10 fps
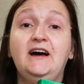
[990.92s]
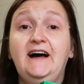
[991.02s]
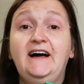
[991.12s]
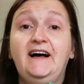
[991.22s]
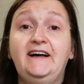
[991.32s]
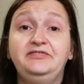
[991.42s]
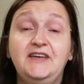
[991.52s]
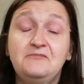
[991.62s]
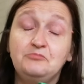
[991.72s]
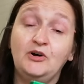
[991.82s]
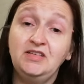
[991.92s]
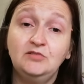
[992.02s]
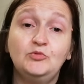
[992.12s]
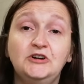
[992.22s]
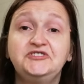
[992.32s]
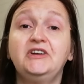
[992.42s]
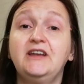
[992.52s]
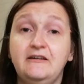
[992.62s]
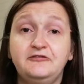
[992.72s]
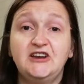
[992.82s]
and then boiling water,
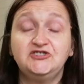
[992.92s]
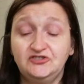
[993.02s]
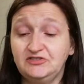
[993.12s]
it freshens